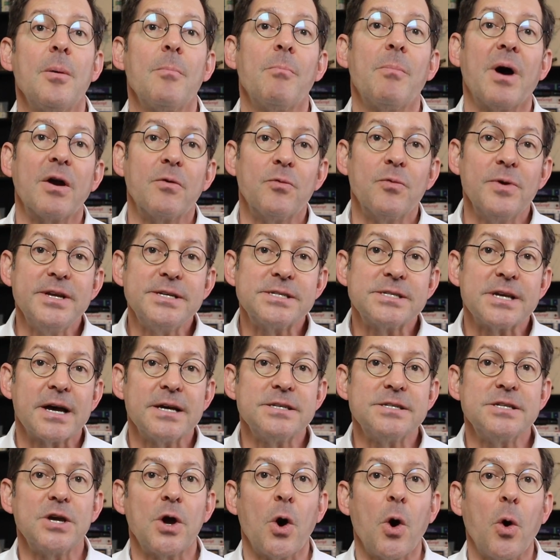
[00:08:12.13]
By
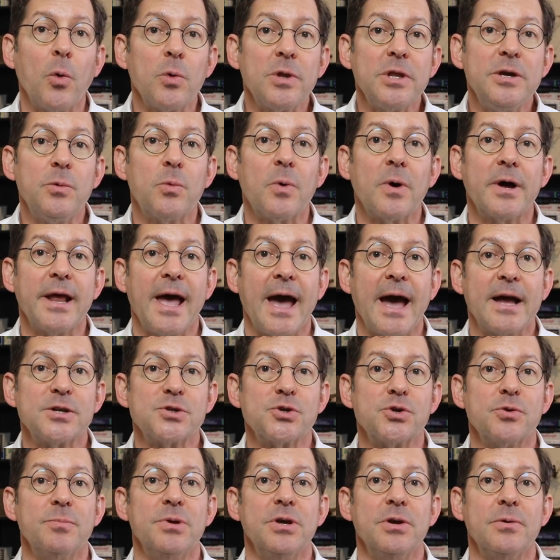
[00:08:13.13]
resizing only one
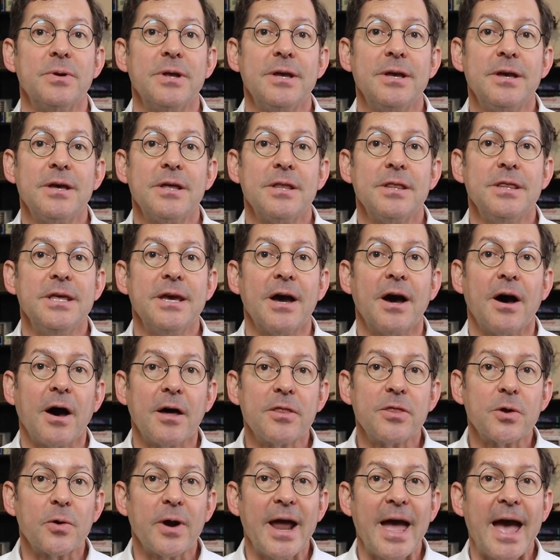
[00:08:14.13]
attribute, the
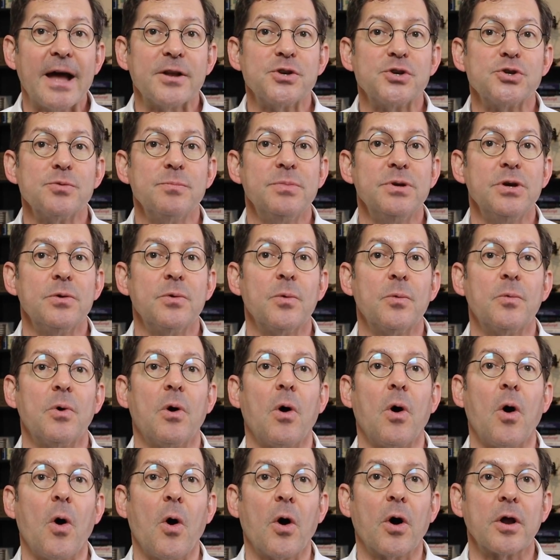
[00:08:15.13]
other attribute
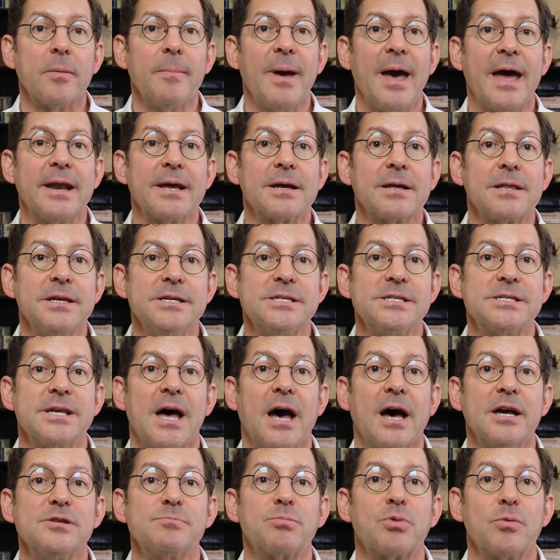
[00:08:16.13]
will automatically
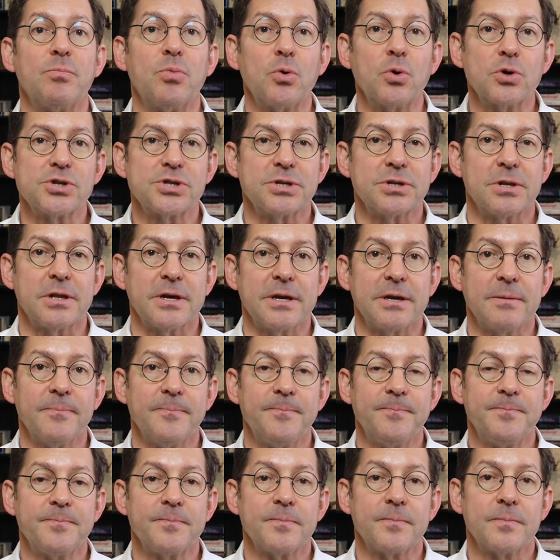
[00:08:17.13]
size proportionally.
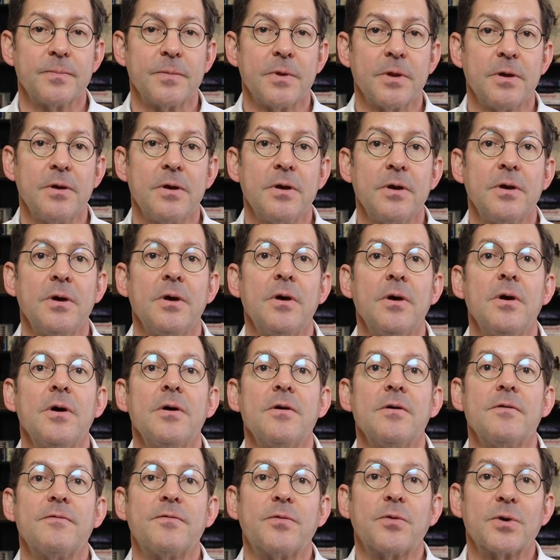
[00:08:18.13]

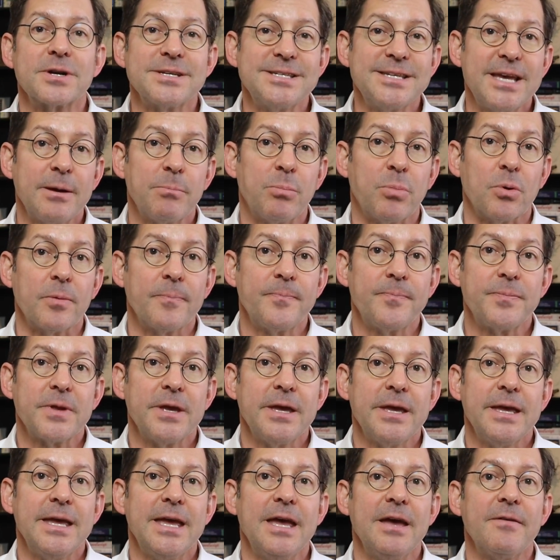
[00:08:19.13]
For example,
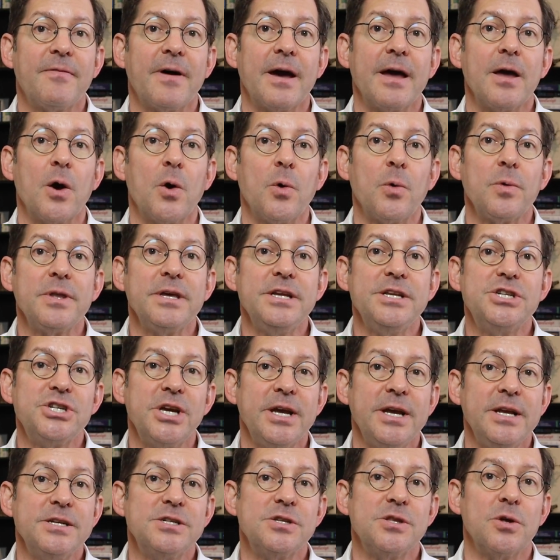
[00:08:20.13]
if I only
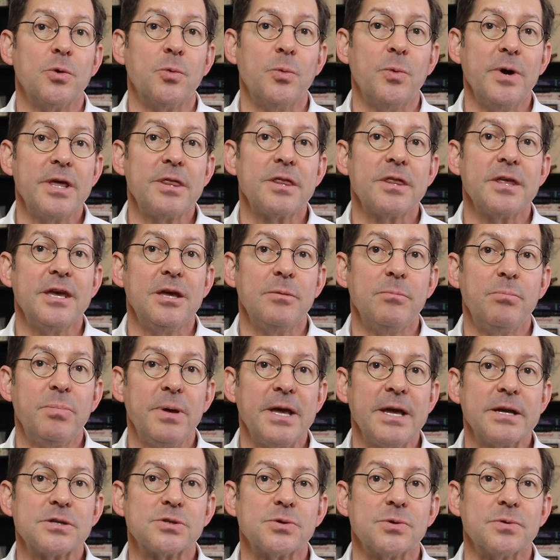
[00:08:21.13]
change the width in
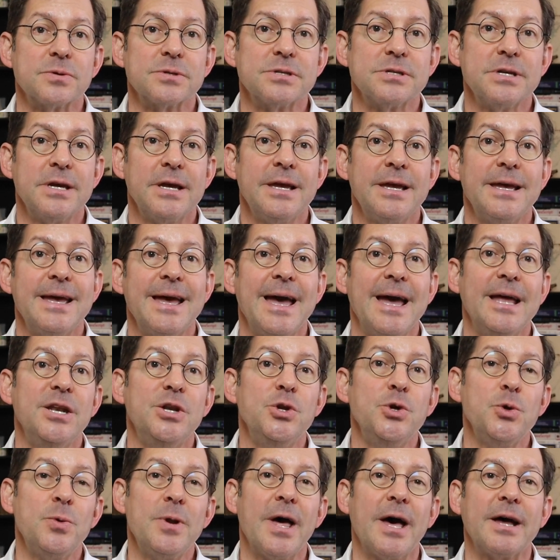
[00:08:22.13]
pixels and
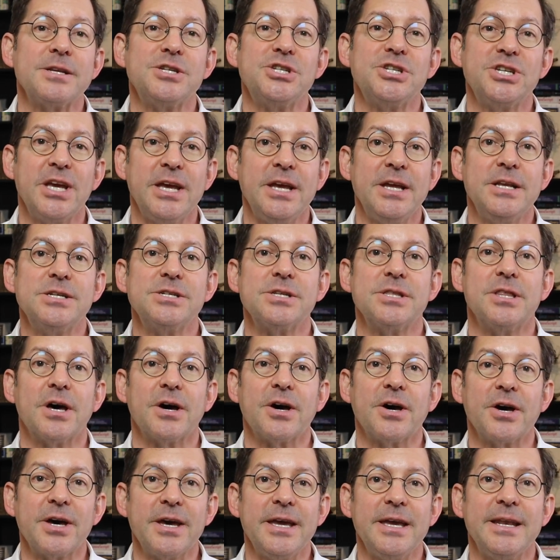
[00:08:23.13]
do not change the
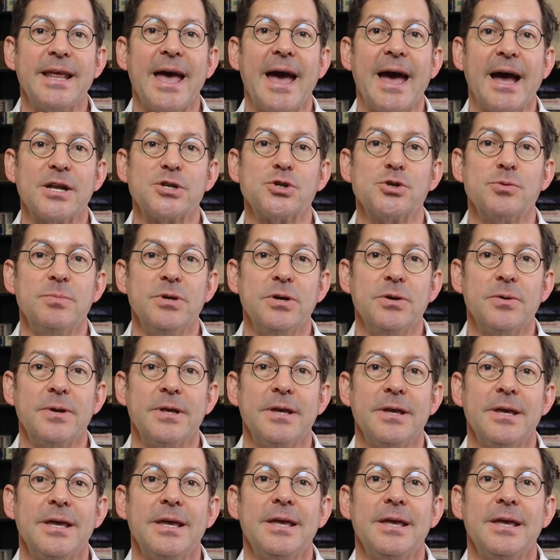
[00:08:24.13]
height attribute,